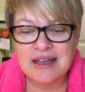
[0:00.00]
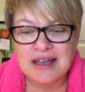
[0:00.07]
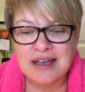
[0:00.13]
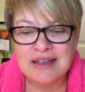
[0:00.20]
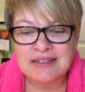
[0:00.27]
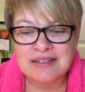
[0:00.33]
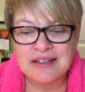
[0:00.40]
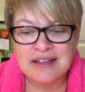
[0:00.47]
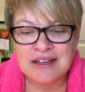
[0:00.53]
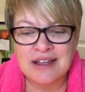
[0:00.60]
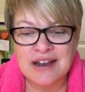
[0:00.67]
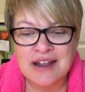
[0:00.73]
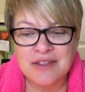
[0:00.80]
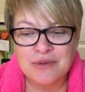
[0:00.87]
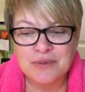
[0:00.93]
i
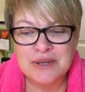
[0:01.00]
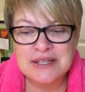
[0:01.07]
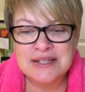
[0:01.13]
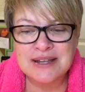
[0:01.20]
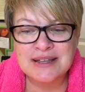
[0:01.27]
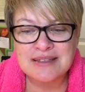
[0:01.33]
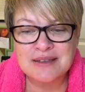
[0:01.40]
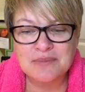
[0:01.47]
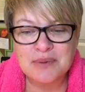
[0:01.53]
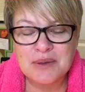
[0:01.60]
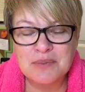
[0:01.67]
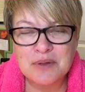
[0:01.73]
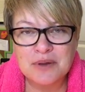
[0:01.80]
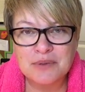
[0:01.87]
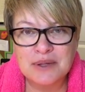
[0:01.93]
another reason i think
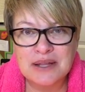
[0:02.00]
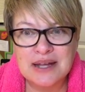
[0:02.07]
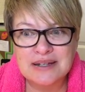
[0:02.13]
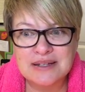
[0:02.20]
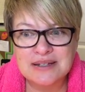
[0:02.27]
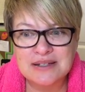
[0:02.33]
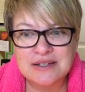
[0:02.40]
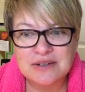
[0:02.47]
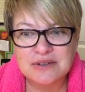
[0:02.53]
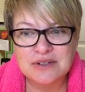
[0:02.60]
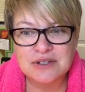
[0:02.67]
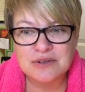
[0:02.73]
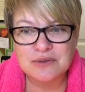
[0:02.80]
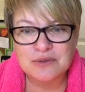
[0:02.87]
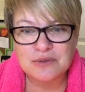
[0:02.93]
people are reluctant to
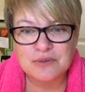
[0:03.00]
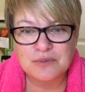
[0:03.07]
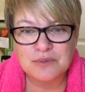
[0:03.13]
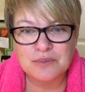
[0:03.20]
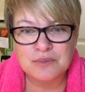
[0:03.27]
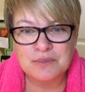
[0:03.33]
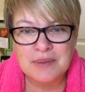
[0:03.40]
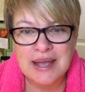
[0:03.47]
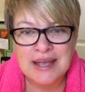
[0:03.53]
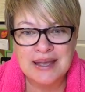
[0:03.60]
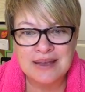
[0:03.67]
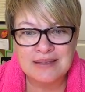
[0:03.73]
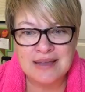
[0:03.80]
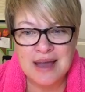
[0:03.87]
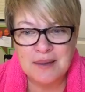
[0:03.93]
to
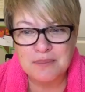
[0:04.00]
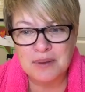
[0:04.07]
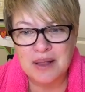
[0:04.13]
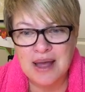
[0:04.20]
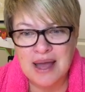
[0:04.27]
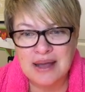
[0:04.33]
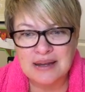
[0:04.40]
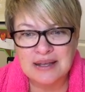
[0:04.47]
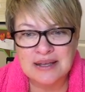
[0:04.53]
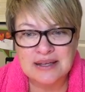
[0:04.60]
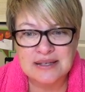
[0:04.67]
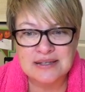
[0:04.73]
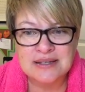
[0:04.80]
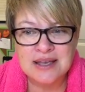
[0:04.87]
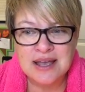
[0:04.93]
making that plan
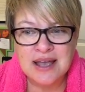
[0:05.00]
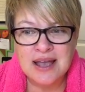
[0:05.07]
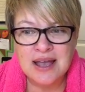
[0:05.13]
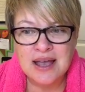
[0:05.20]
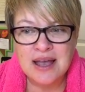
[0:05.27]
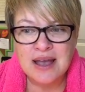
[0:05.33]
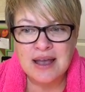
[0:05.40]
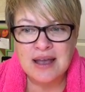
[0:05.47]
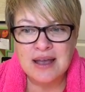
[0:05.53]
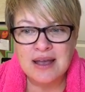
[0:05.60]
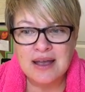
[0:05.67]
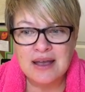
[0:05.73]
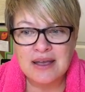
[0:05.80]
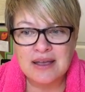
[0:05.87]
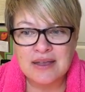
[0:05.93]
is
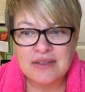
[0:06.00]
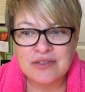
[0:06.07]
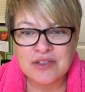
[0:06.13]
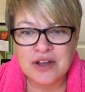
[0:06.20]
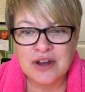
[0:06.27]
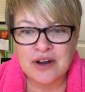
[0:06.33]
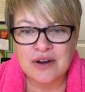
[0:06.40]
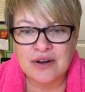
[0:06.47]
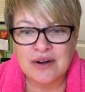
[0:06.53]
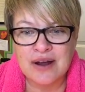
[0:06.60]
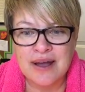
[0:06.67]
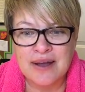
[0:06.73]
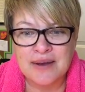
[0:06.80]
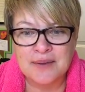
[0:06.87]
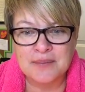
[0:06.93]
they're
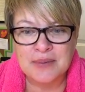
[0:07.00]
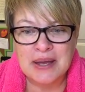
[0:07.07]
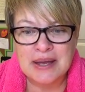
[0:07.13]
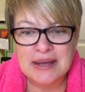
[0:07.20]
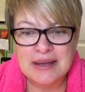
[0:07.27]
um